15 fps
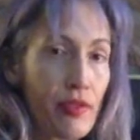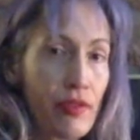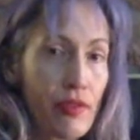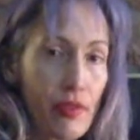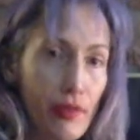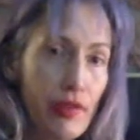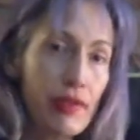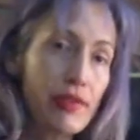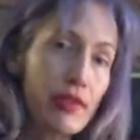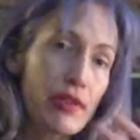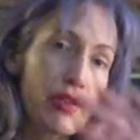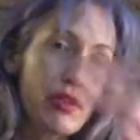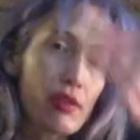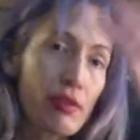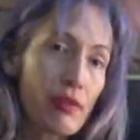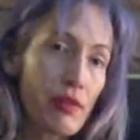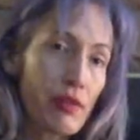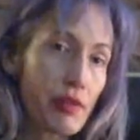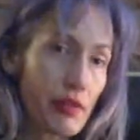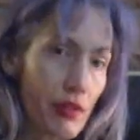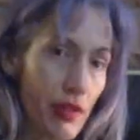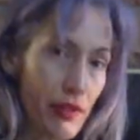though they did include all
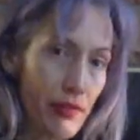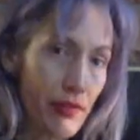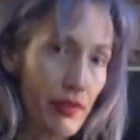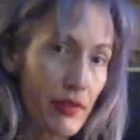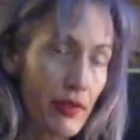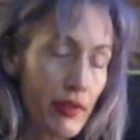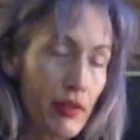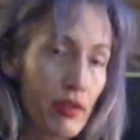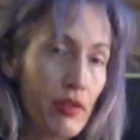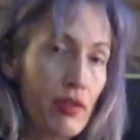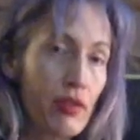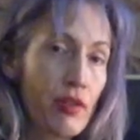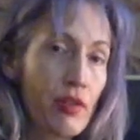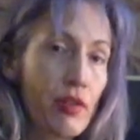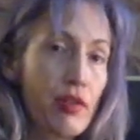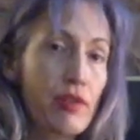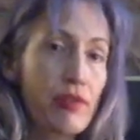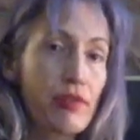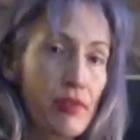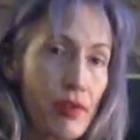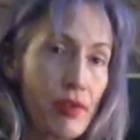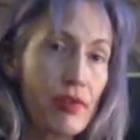the graphic
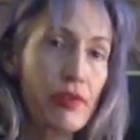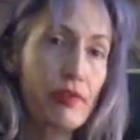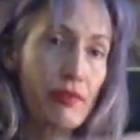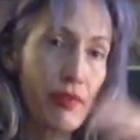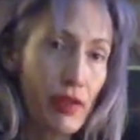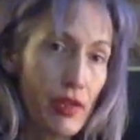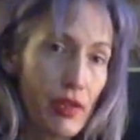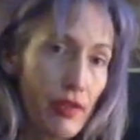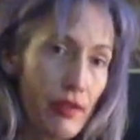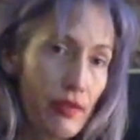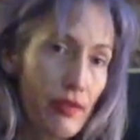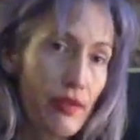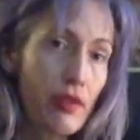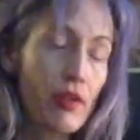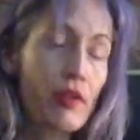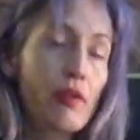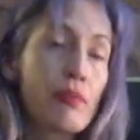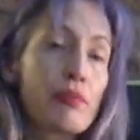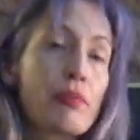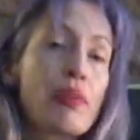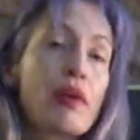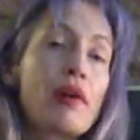drugs and violence.
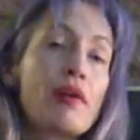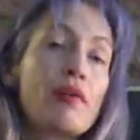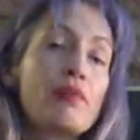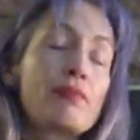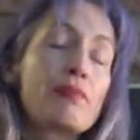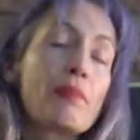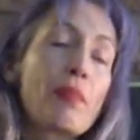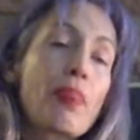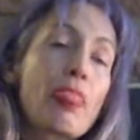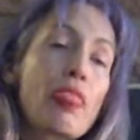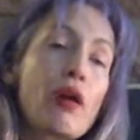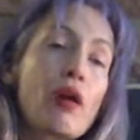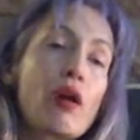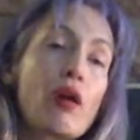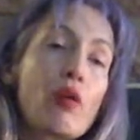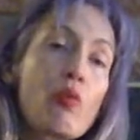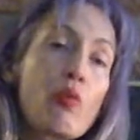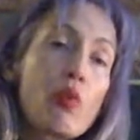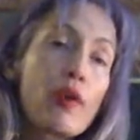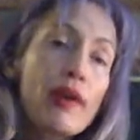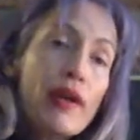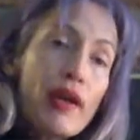But
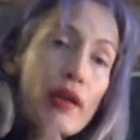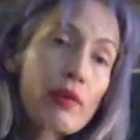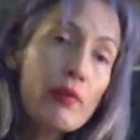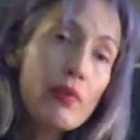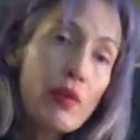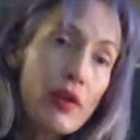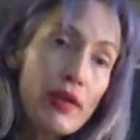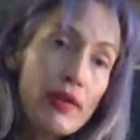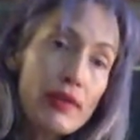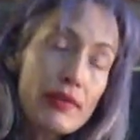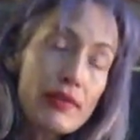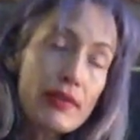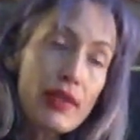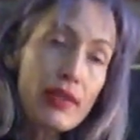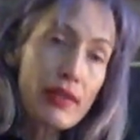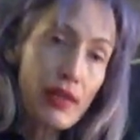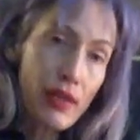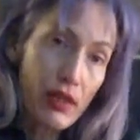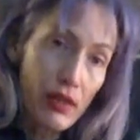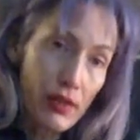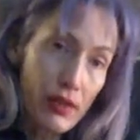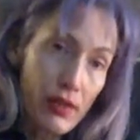when I was at
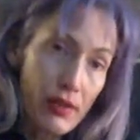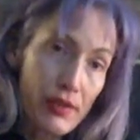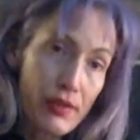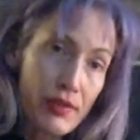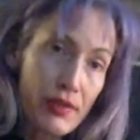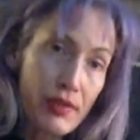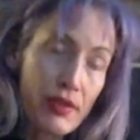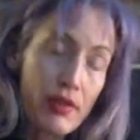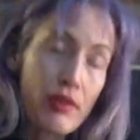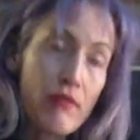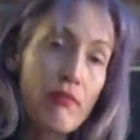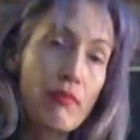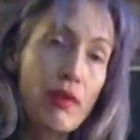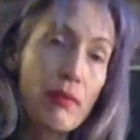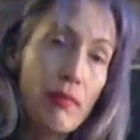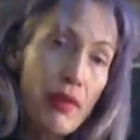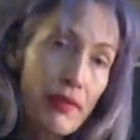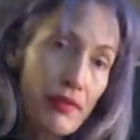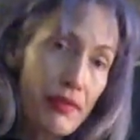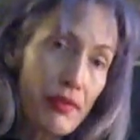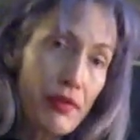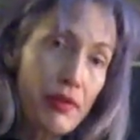CalArts, my
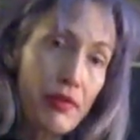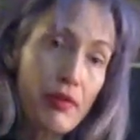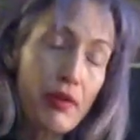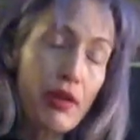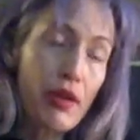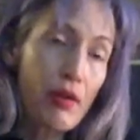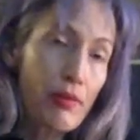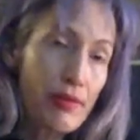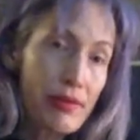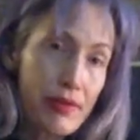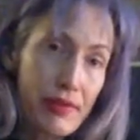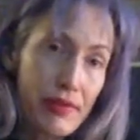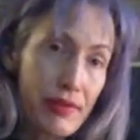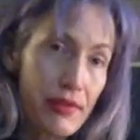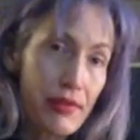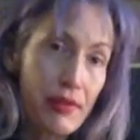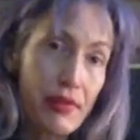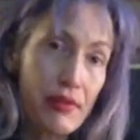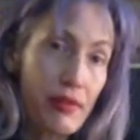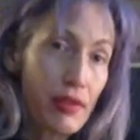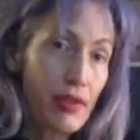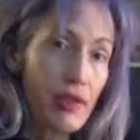mentor, who I always listened to, he
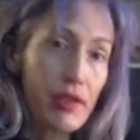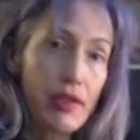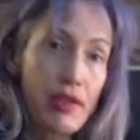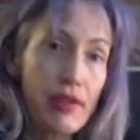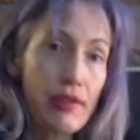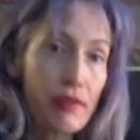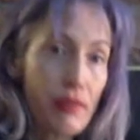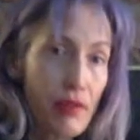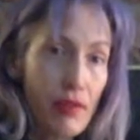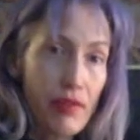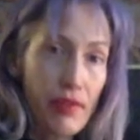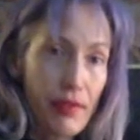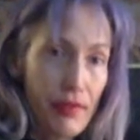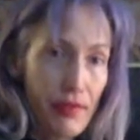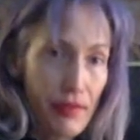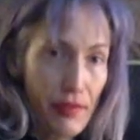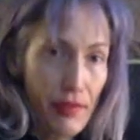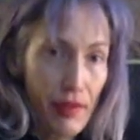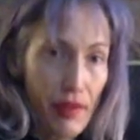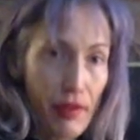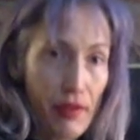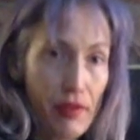really had some great things to
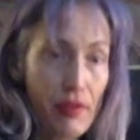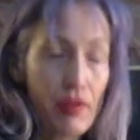say,